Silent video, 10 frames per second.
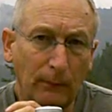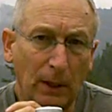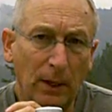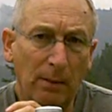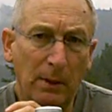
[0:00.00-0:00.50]

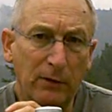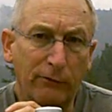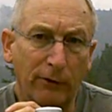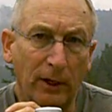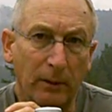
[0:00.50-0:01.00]
not much
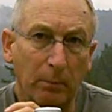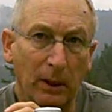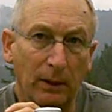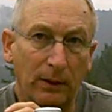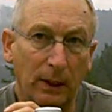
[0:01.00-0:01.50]
fun,
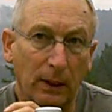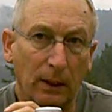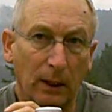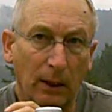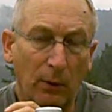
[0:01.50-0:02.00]
but
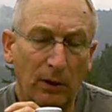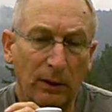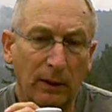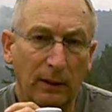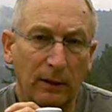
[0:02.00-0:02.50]
I wanted to
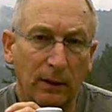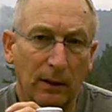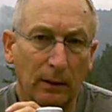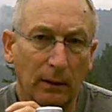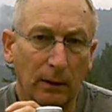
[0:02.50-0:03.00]
get it
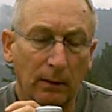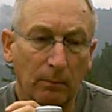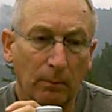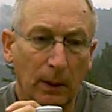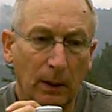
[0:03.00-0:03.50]
done.
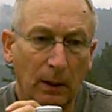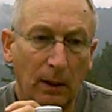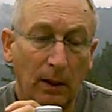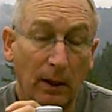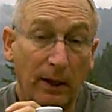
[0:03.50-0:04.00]

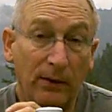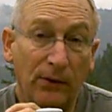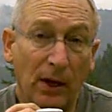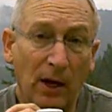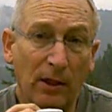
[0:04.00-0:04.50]
I
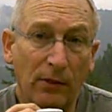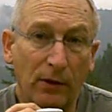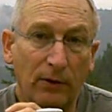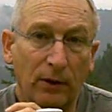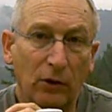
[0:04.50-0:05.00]
saw that
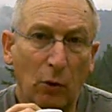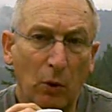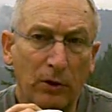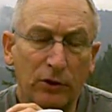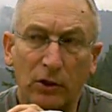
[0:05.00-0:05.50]
there's a
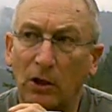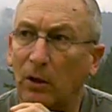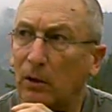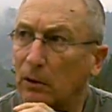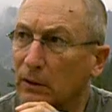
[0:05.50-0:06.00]
torch
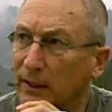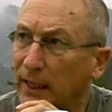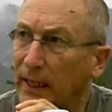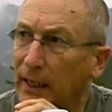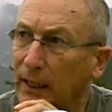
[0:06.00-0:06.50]
called
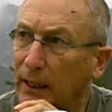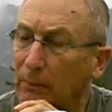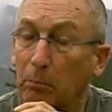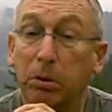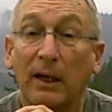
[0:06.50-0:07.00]

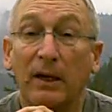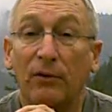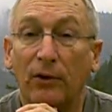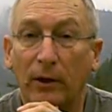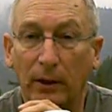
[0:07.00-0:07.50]
a
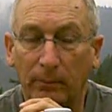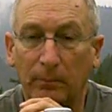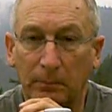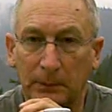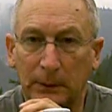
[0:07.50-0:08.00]
blazer,
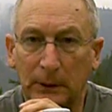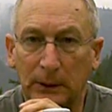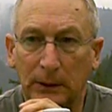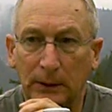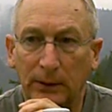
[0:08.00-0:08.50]

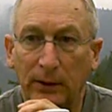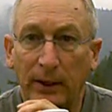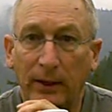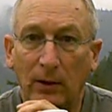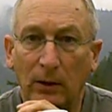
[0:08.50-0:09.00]
They
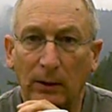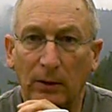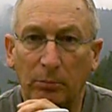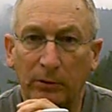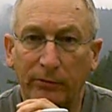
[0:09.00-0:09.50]
call it a
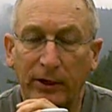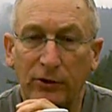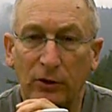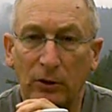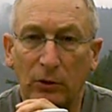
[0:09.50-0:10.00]

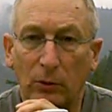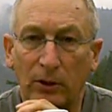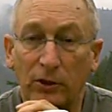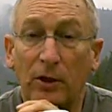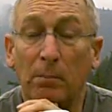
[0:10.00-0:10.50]
professional torch.
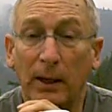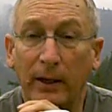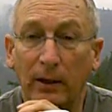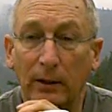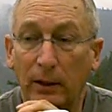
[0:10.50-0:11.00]
You can buy it
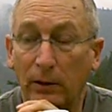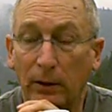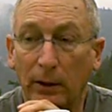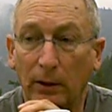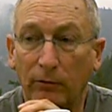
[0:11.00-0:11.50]
on the
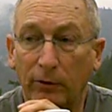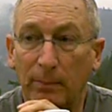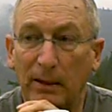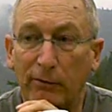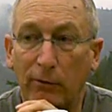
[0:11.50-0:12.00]
internet for
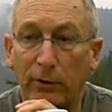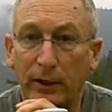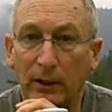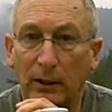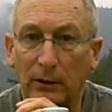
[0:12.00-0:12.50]
about
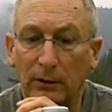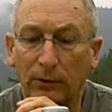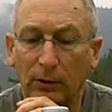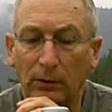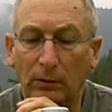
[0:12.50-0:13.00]

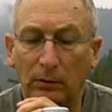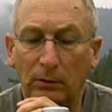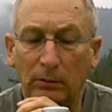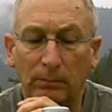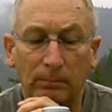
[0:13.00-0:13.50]

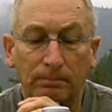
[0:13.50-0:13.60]
$40.